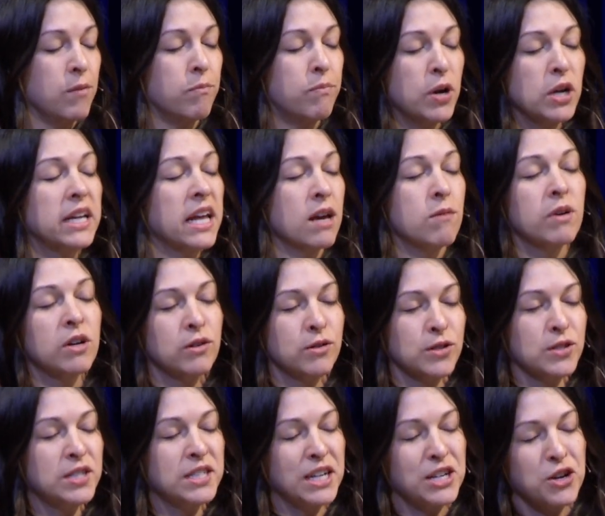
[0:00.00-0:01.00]
put
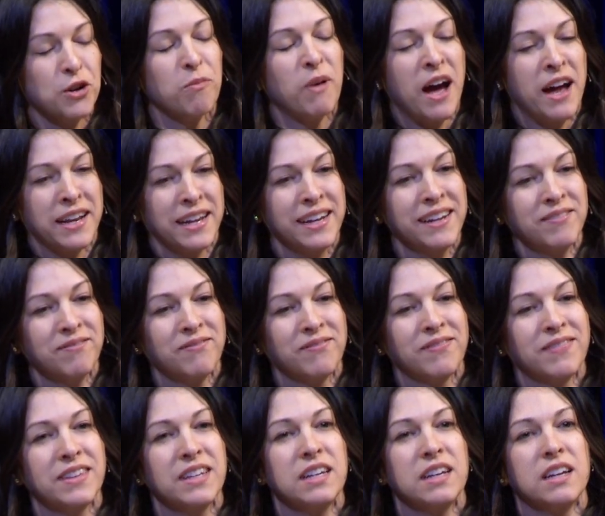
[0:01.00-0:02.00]
chemicals in your body
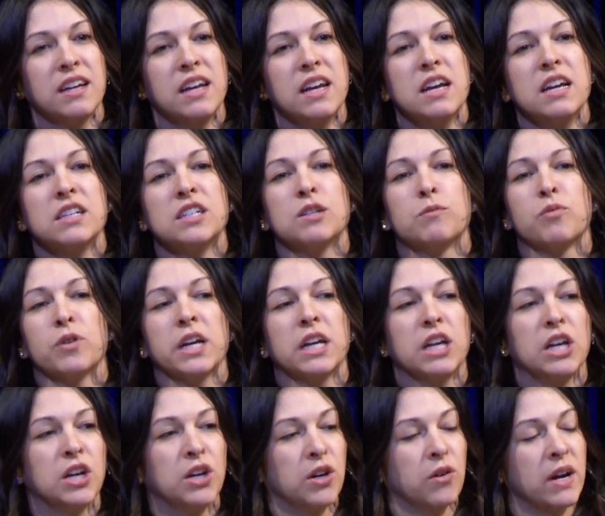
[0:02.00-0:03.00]
to bring
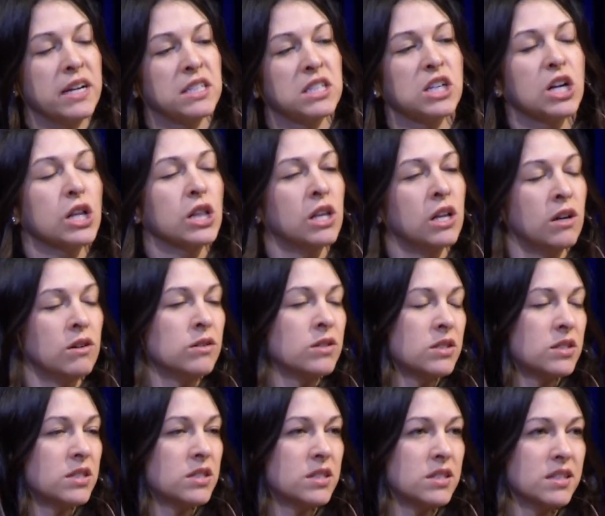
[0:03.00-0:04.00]
you as
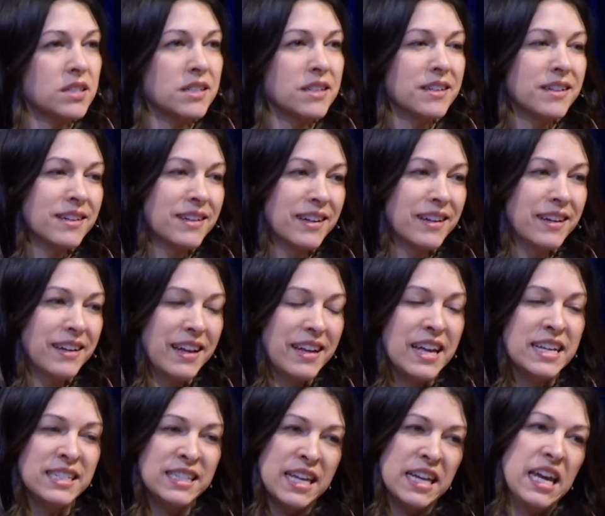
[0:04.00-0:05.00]
close
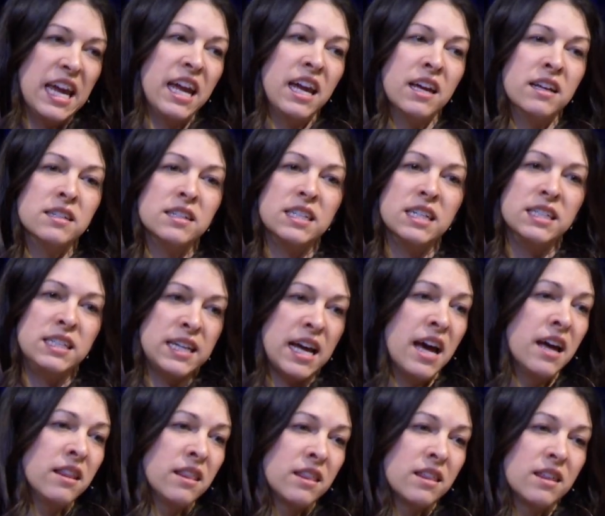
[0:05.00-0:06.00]
as they can to
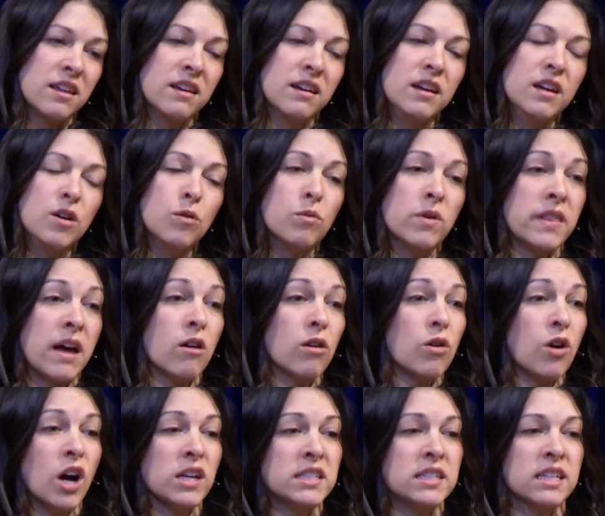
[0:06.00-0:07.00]
death without
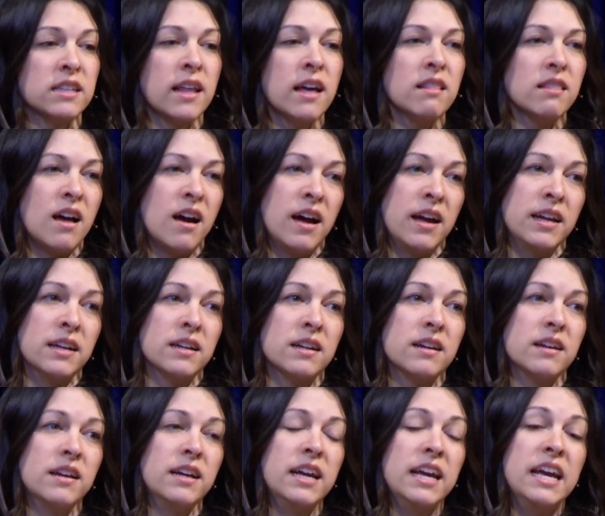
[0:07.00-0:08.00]
crossing that line.
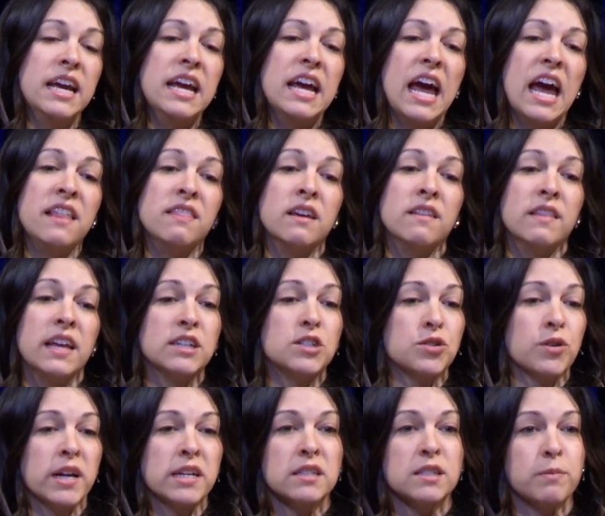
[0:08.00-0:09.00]
And then they
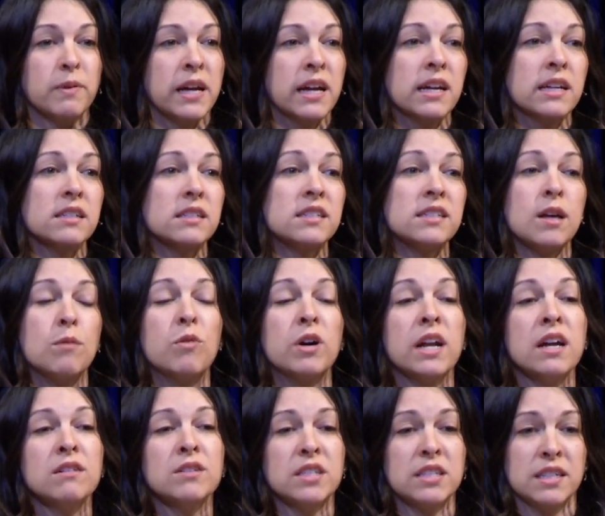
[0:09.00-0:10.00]
transplant someone
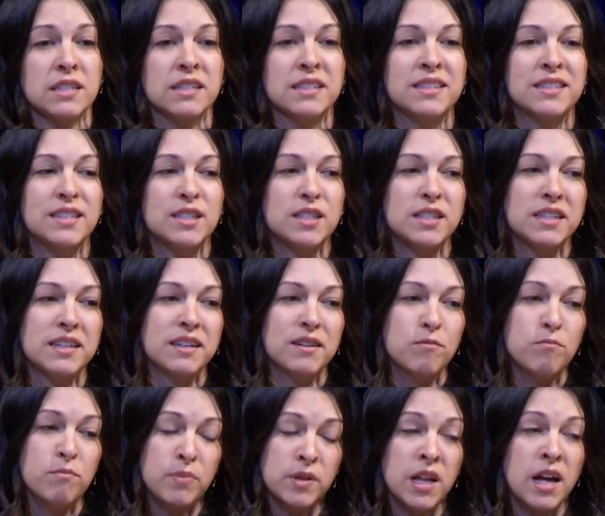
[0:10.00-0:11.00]
else's
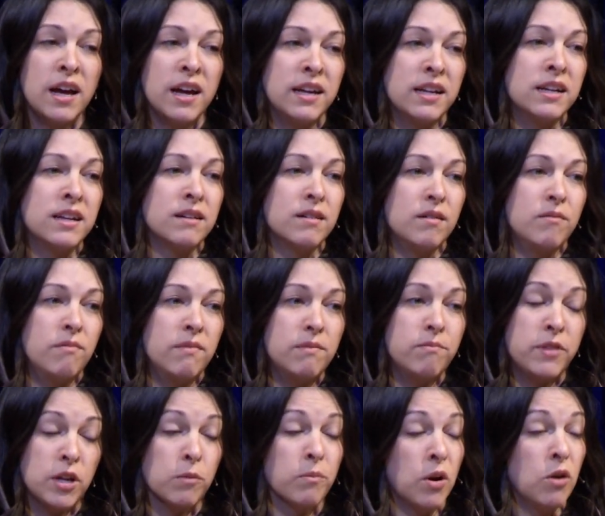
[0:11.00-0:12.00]
blood,
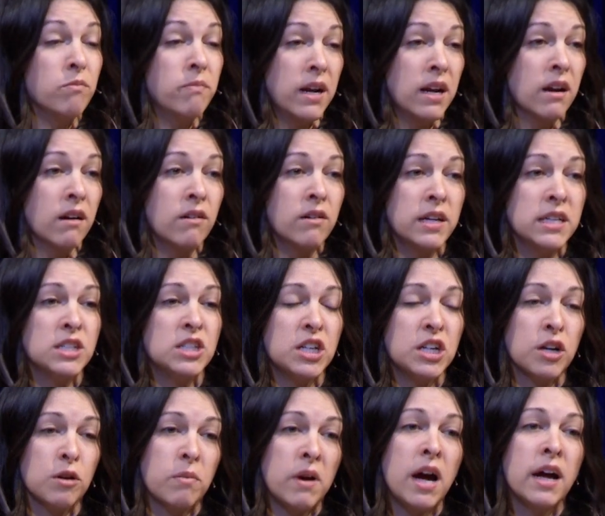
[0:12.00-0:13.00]
their bone marrow, into
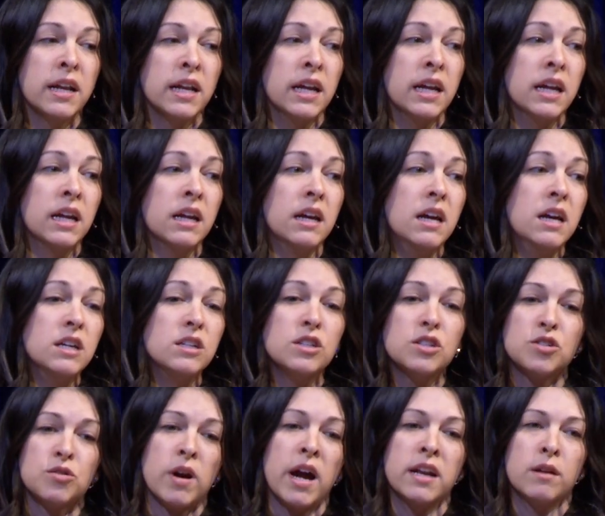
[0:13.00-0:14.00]
your body to
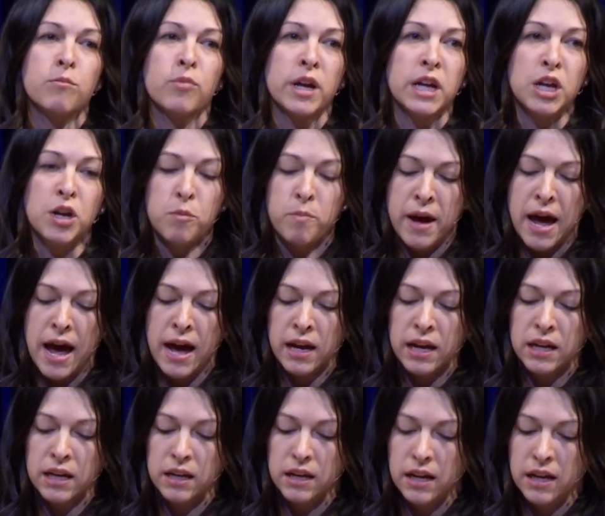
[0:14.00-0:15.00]
try to bring you back.
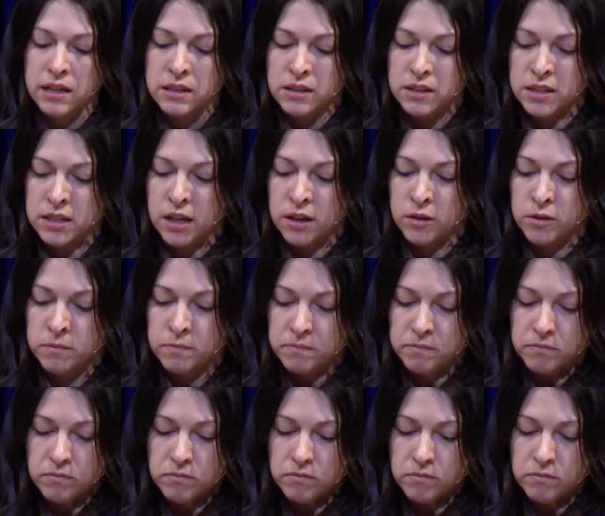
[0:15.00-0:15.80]
And so